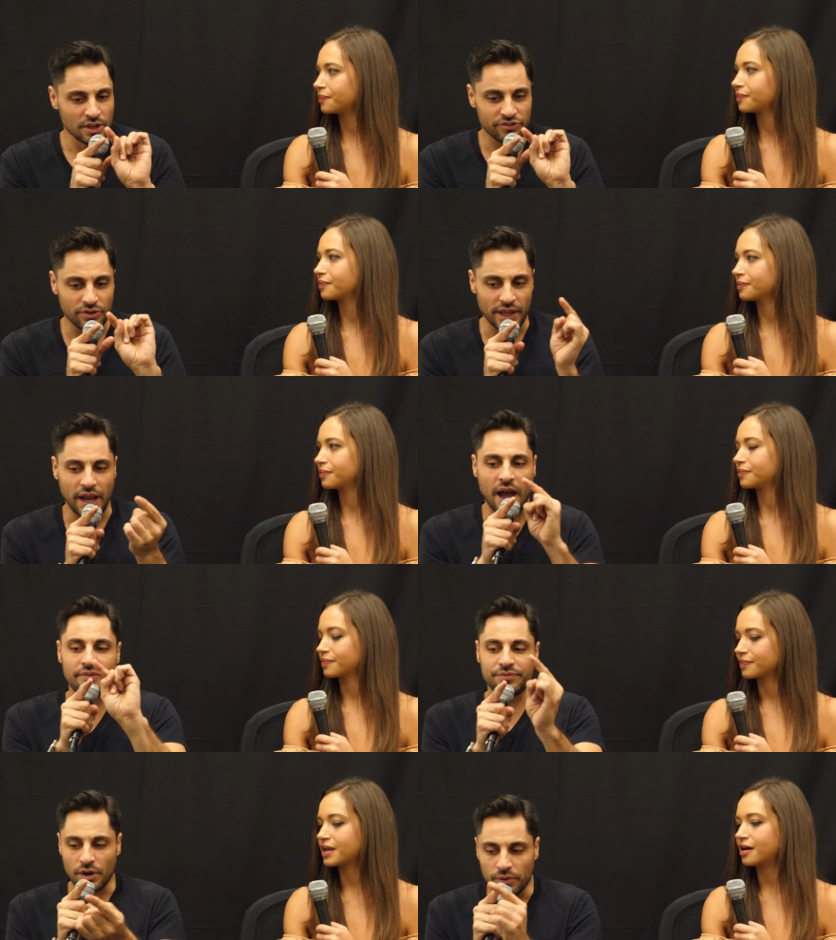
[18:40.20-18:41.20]
Speaker 1: So like
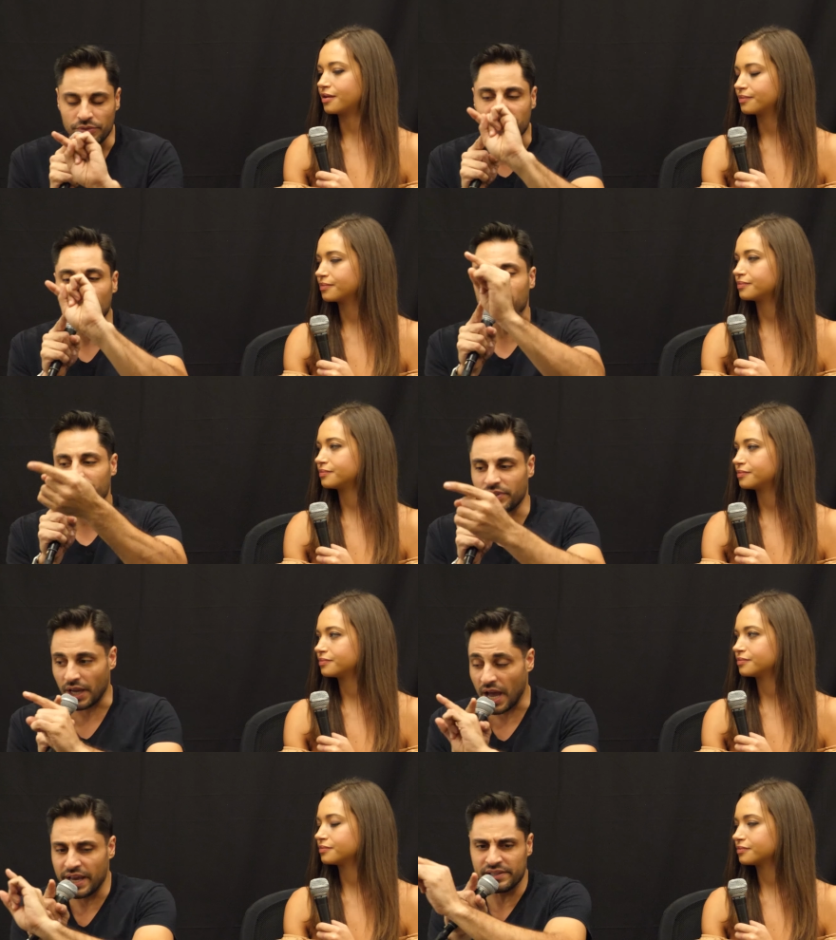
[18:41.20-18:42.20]
I've known yeah. some of the
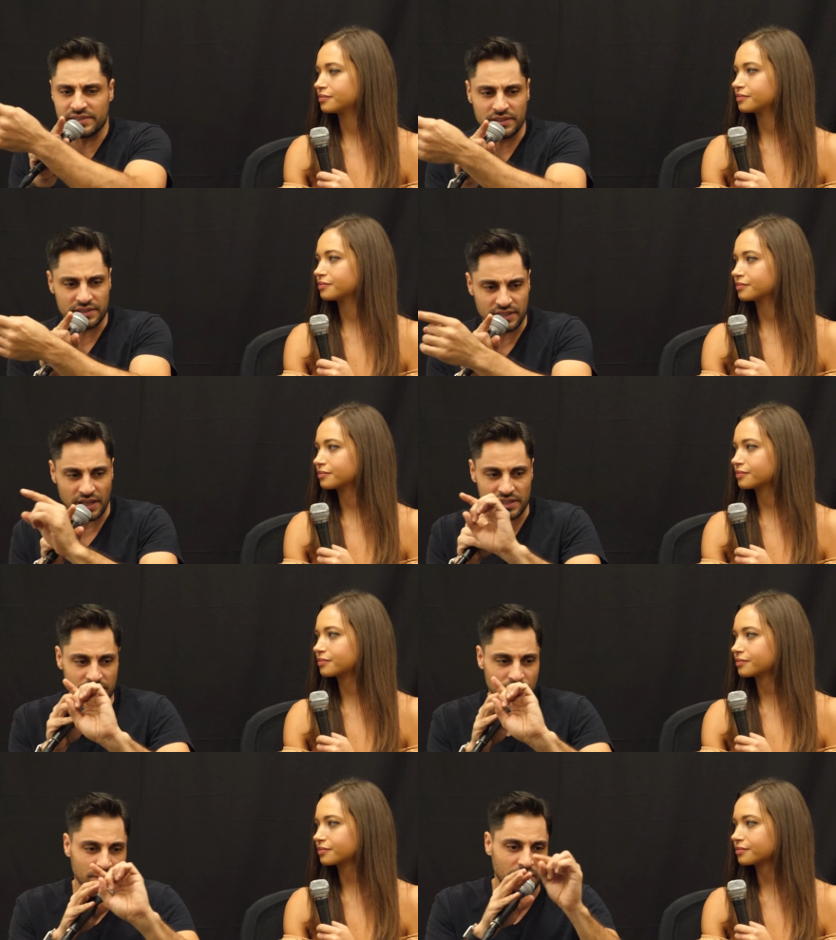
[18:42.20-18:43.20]
guys in the scenes,
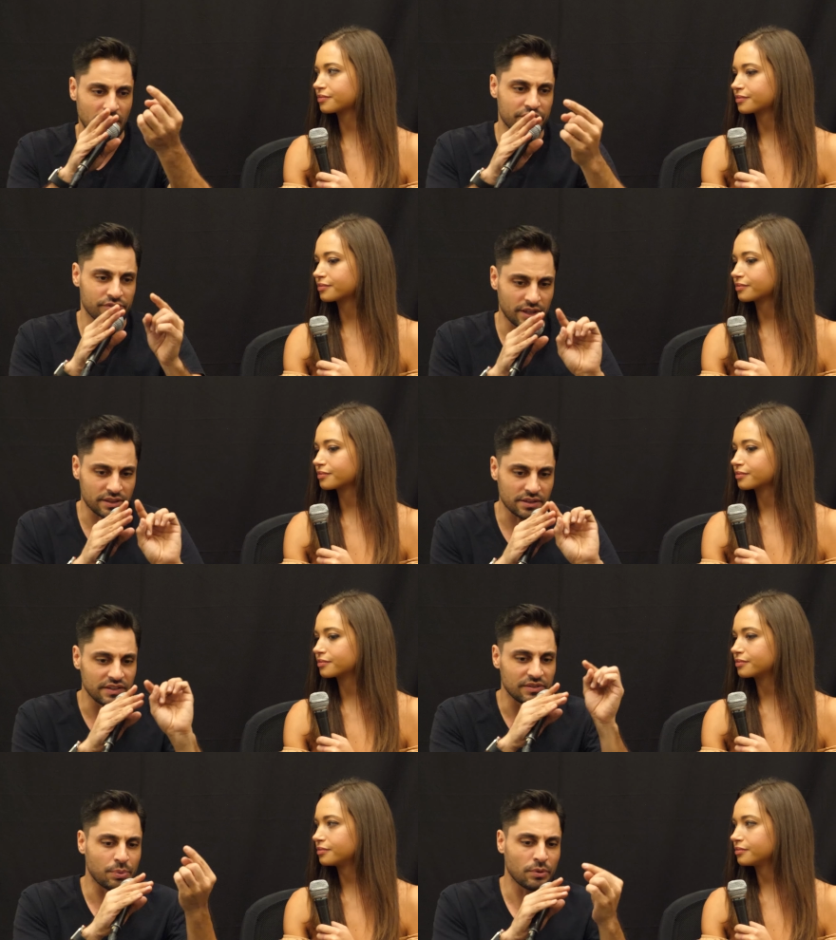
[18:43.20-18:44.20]
even though the guys are like the
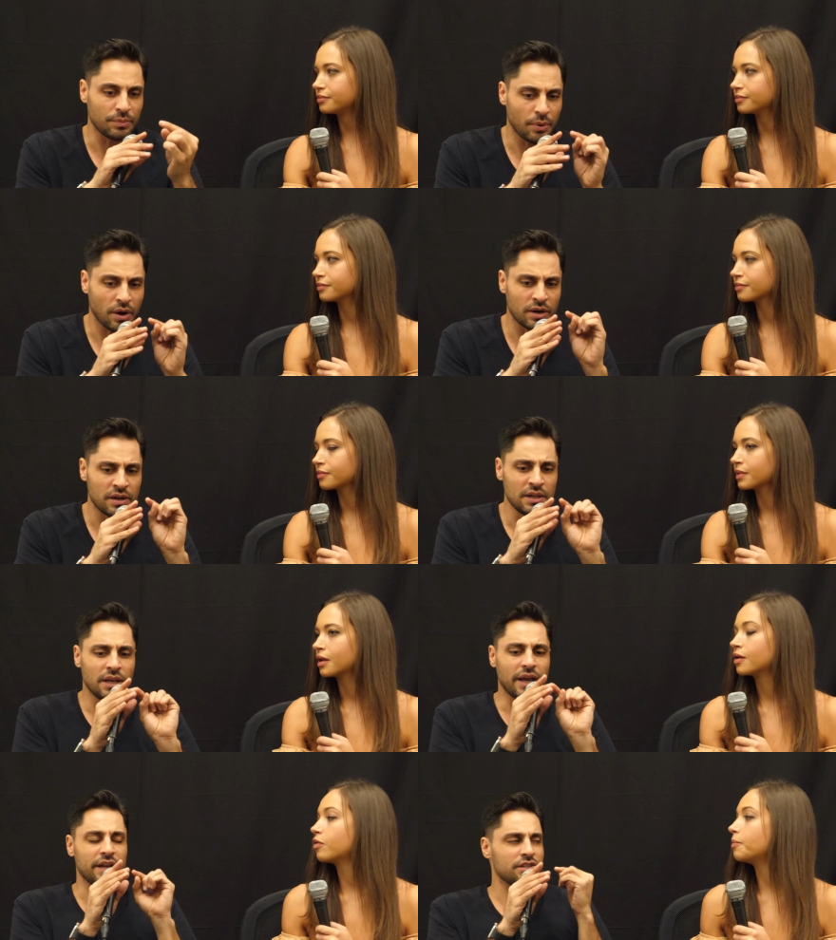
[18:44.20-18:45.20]
least important part,
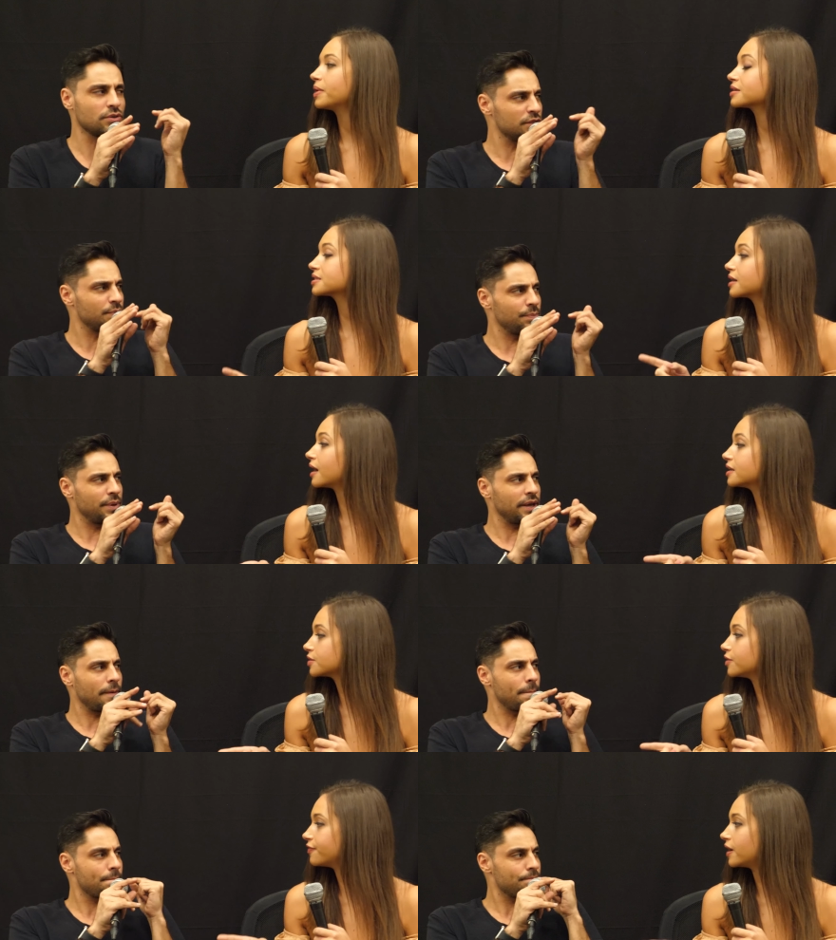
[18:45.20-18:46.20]
and it's because always been the guys. Big.
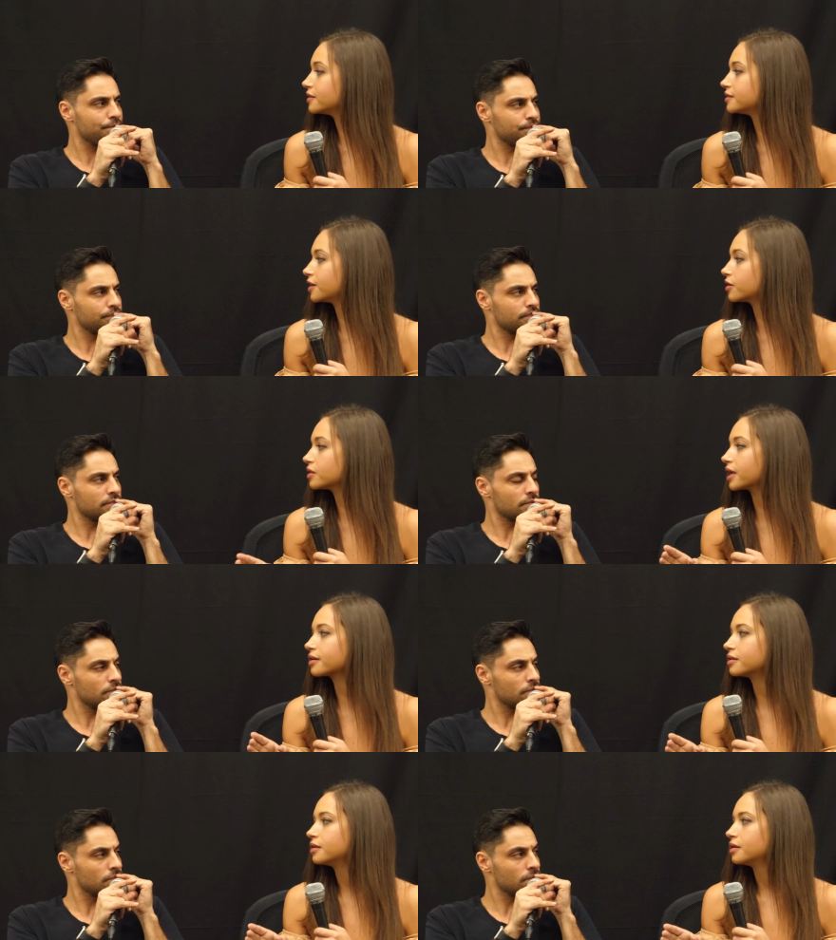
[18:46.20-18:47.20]
Speaker 2: Don't you find they're
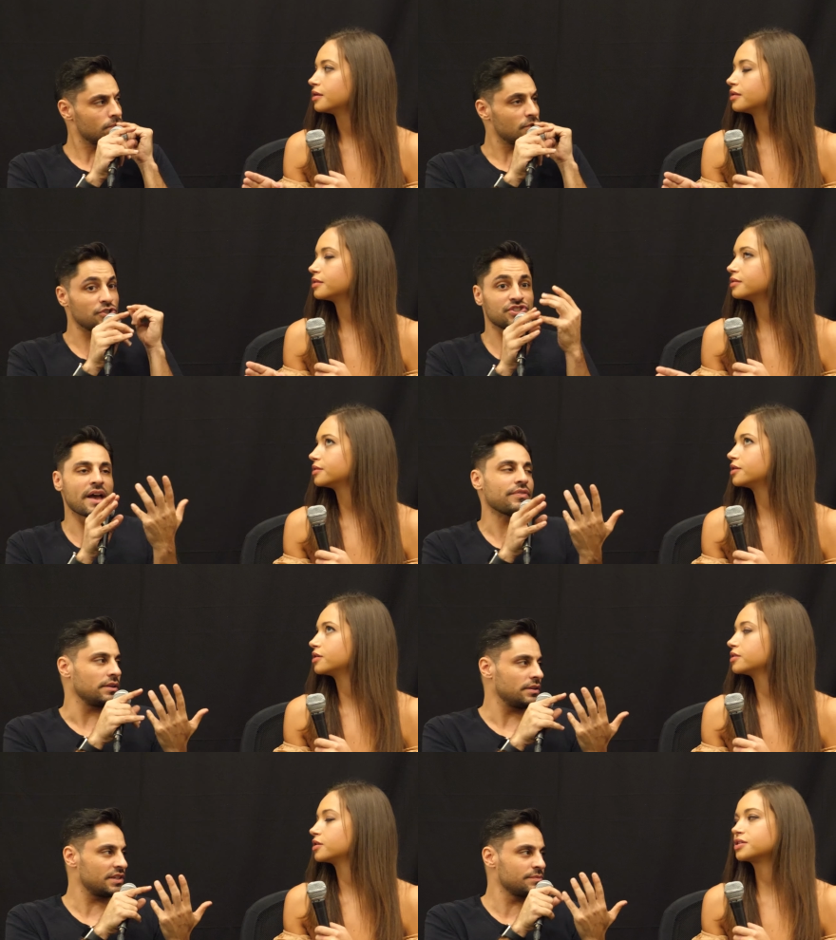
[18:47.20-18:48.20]
like
Speaker 1: there's seven.
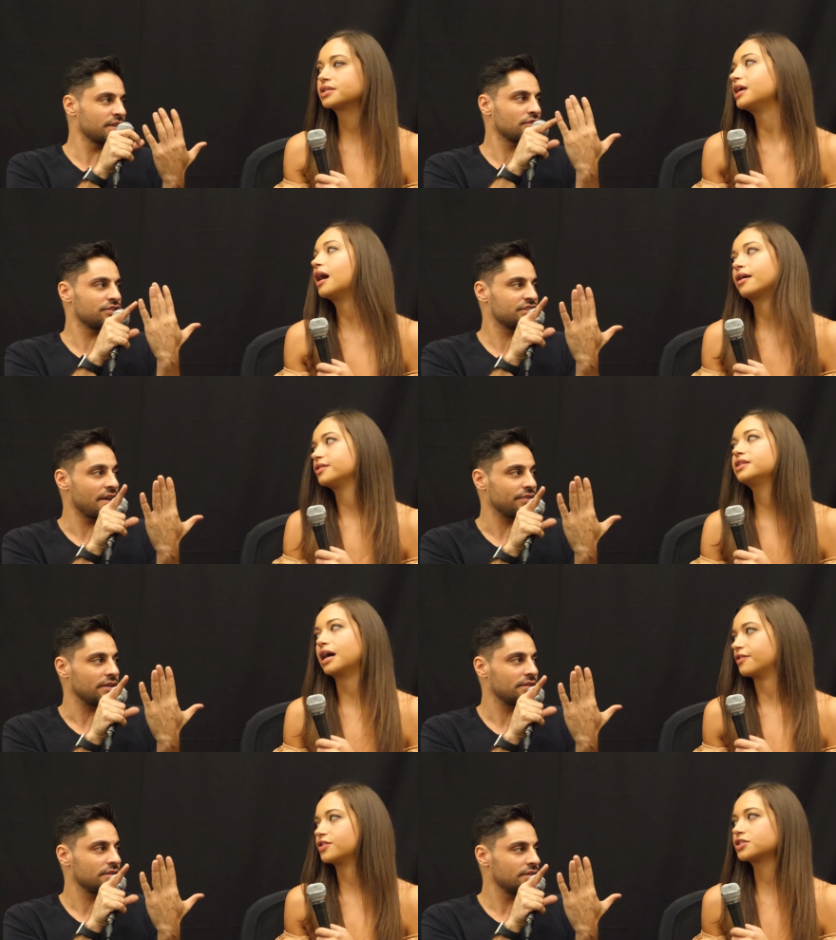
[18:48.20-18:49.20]
There, there's, it seems like yeah, there's seven.
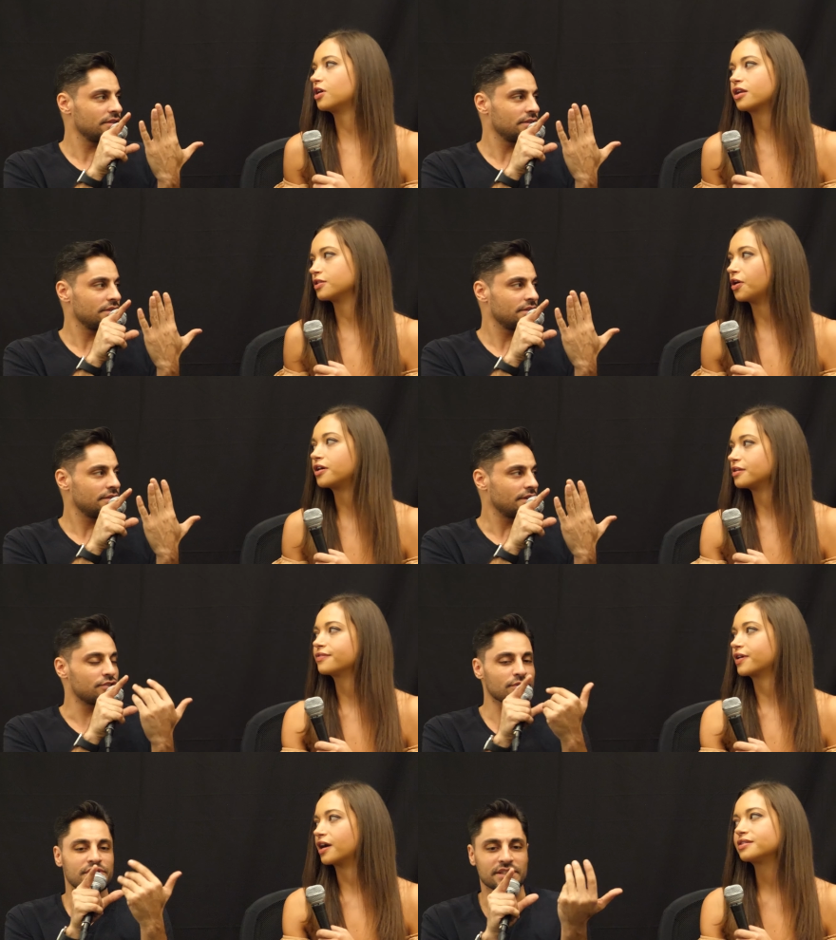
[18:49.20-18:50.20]
Yeah,
Speaker 2: there's not a lot.
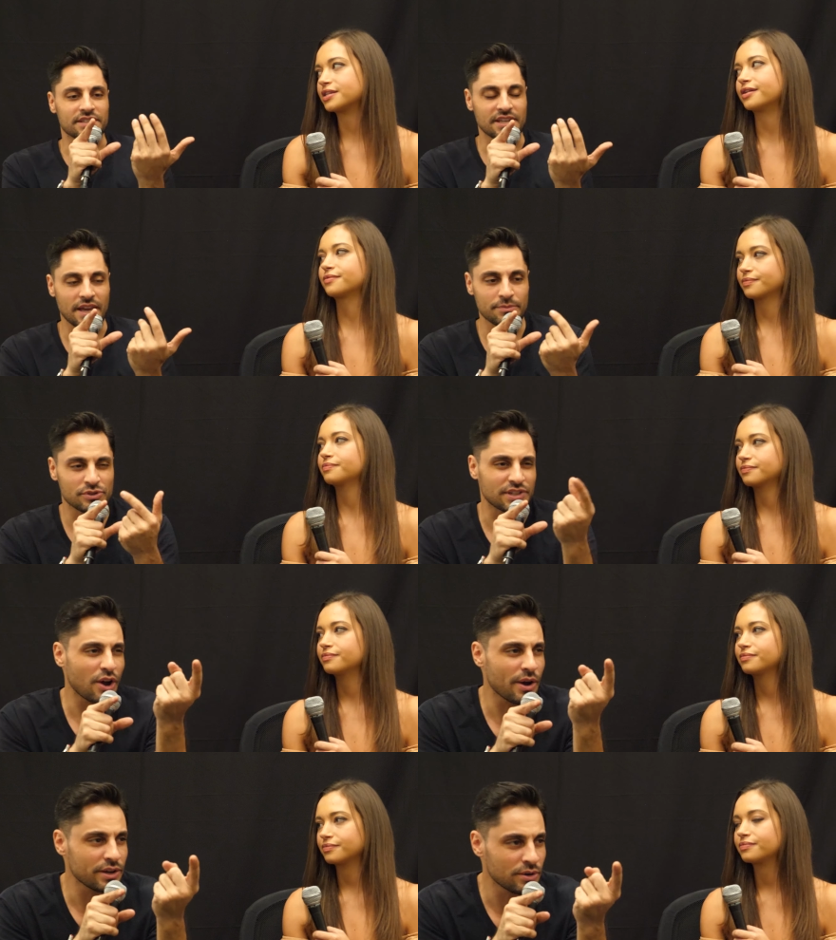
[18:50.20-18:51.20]
And so it's guys, like the yeah. same.
Speaker 1: So it's like,
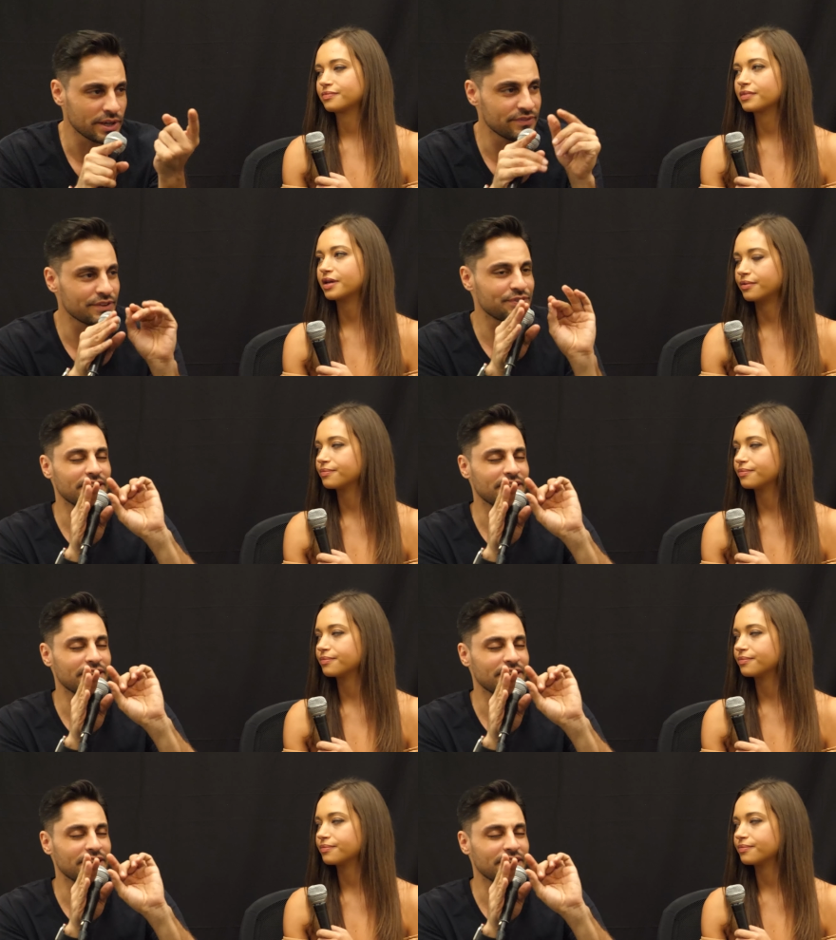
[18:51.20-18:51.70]
oh, I know. Even if